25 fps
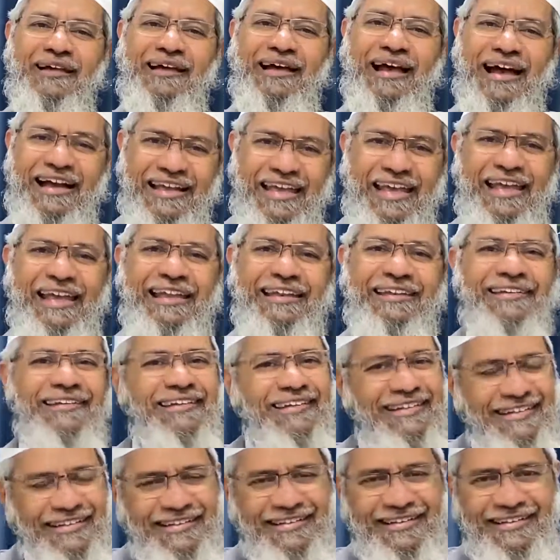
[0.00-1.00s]

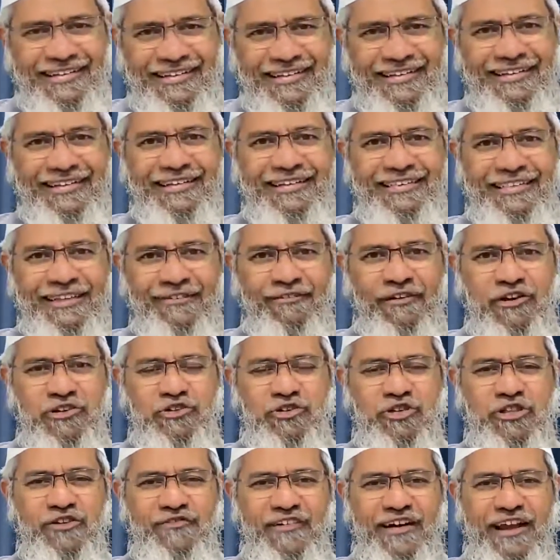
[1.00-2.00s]
Again, the
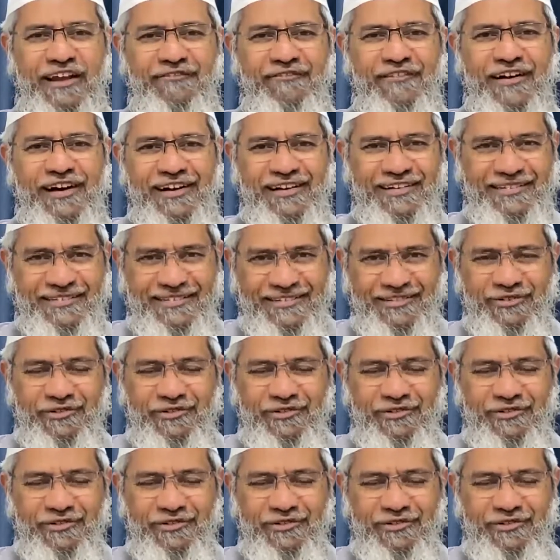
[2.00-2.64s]
virtues of Arafah,